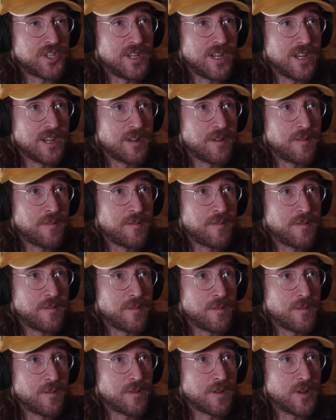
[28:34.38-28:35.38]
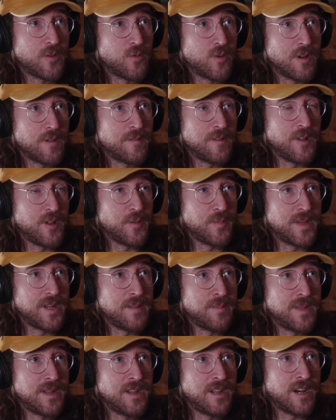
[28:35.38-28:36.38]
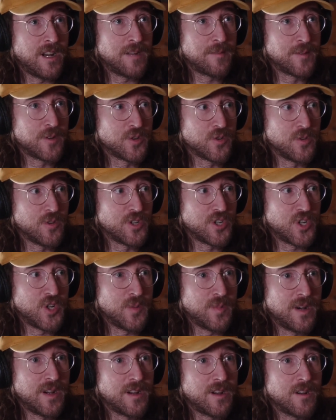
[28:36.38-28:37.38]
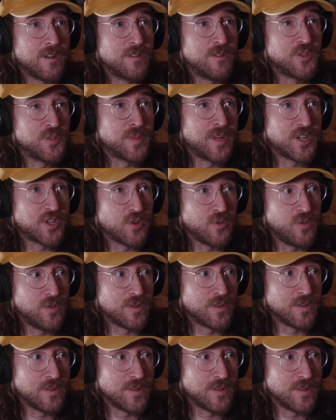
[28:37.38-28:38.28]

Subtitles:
check for Corey Feldman, but not for Joel Schumacher, who's much older